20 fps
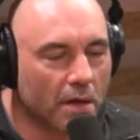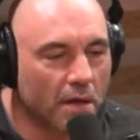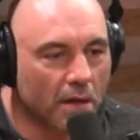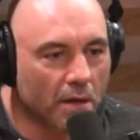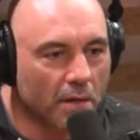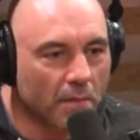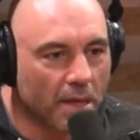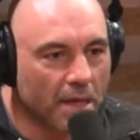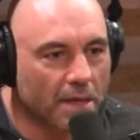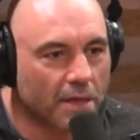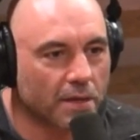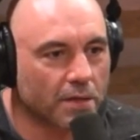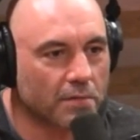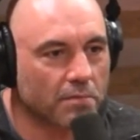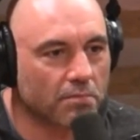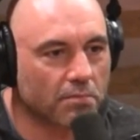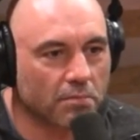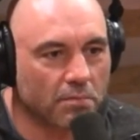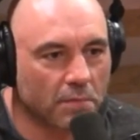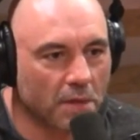
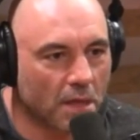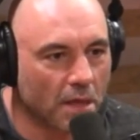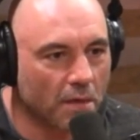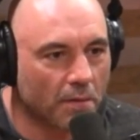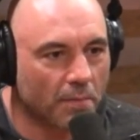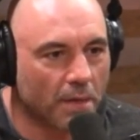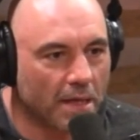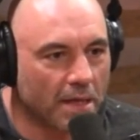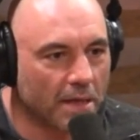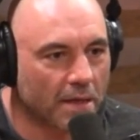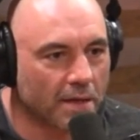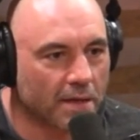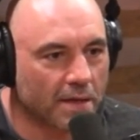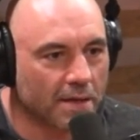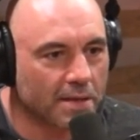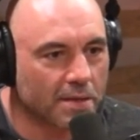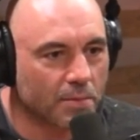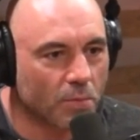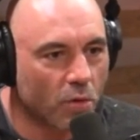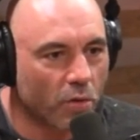making
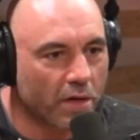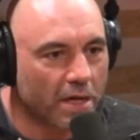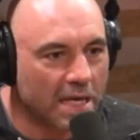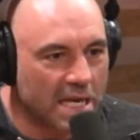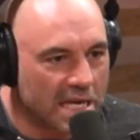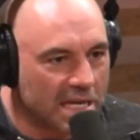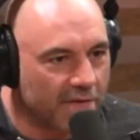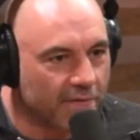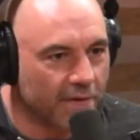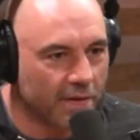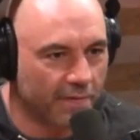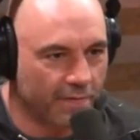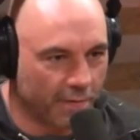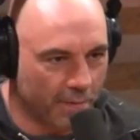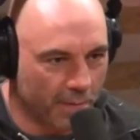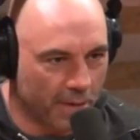things more even for people.